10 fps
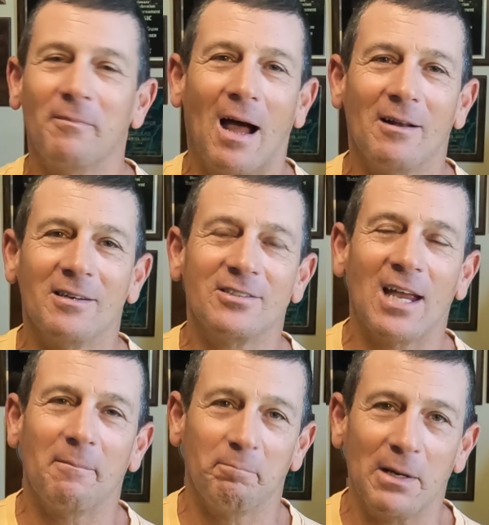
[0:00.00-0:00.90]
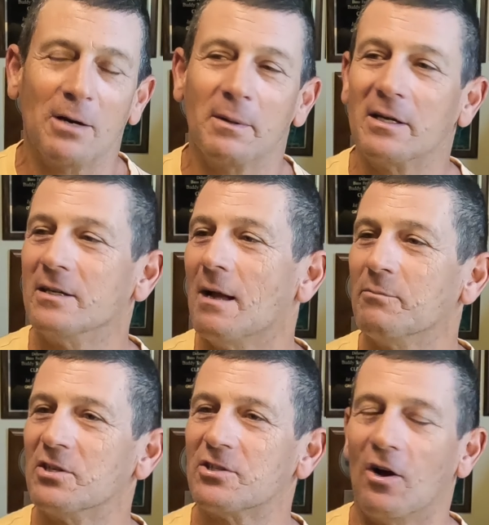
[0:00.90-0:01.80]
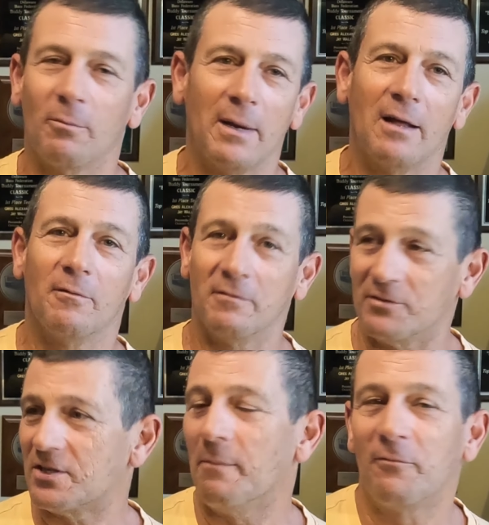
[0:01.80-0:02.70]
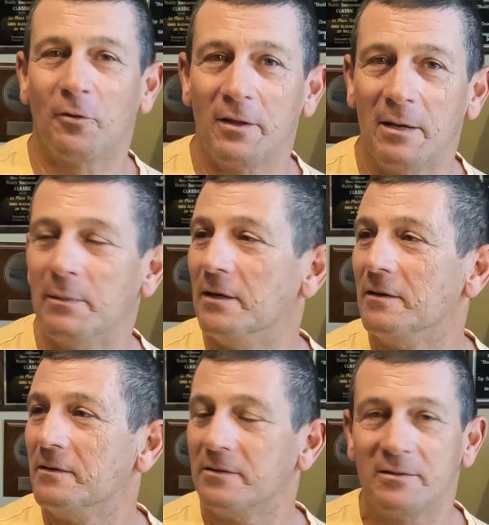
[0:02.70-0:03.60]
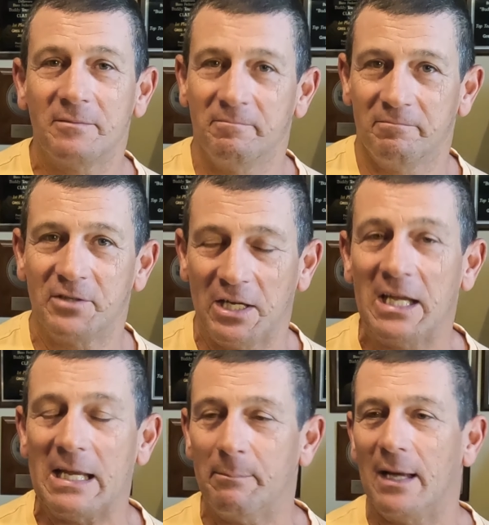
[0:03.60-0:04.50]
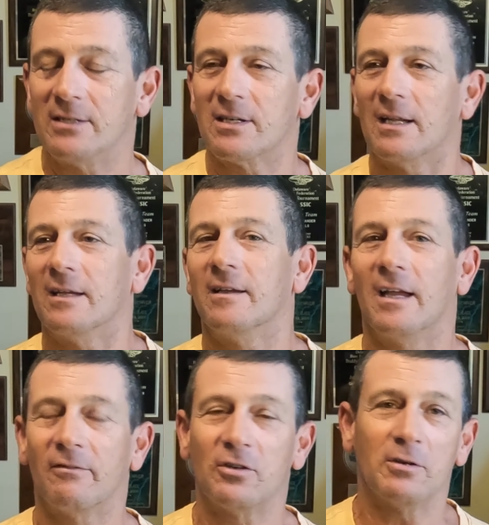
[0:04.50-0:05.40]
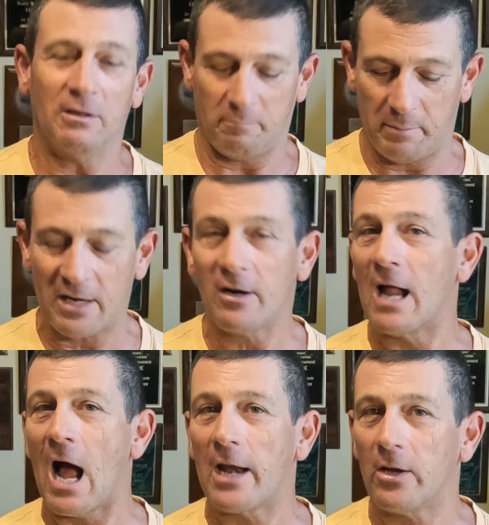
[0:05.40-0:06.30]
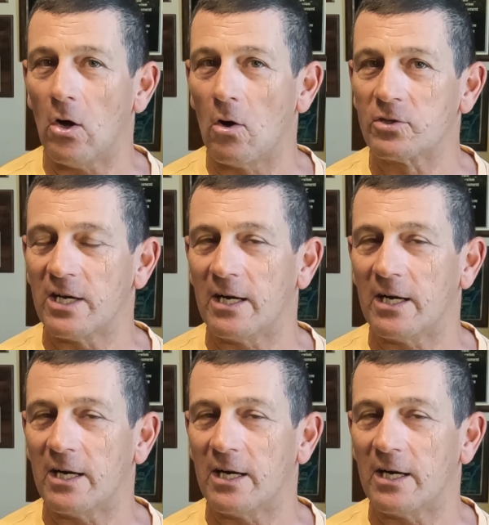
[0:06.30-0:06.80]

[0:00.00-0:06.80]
I say beer because I'm just talking about something for them to eat, basically. If there's beer and hot dogs